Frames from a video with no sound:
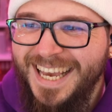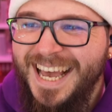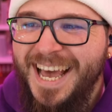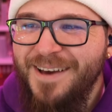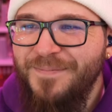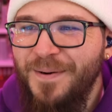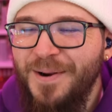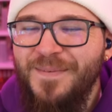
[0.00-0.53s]

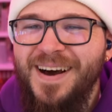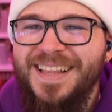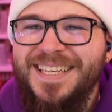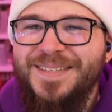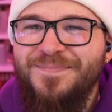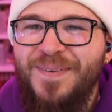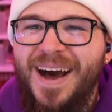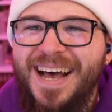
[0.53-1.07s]
Put him on the
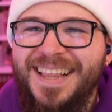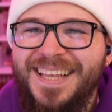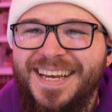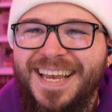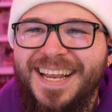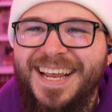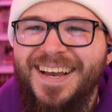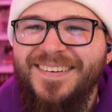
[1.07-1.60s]
spot. Look
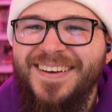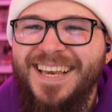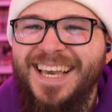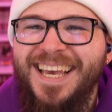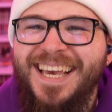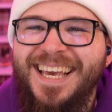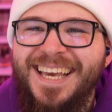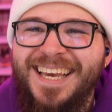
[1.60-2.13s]
at him.
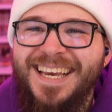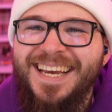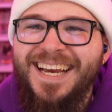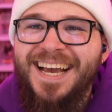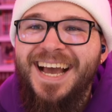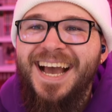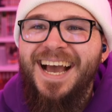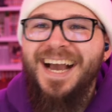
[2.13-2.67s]

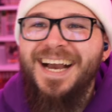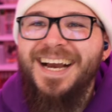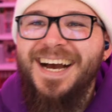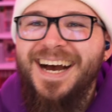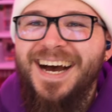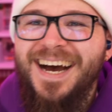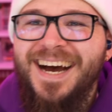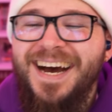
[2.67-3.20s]

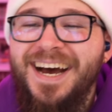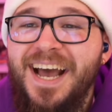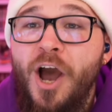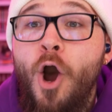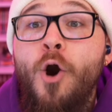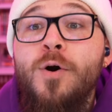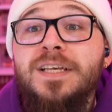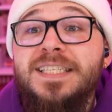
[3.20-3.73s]
uh,
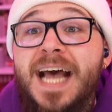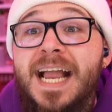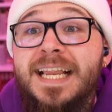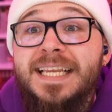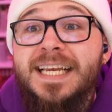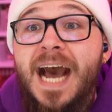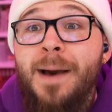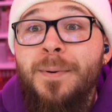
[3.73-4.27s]
oh, is that
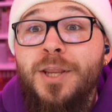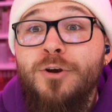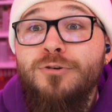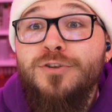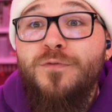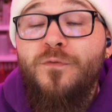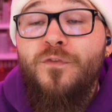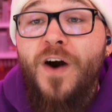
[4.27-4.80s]

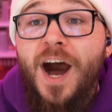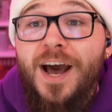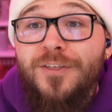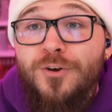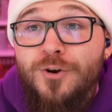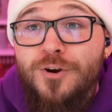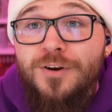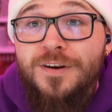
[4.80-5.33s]
Gabiru's
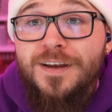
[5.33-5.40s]
father?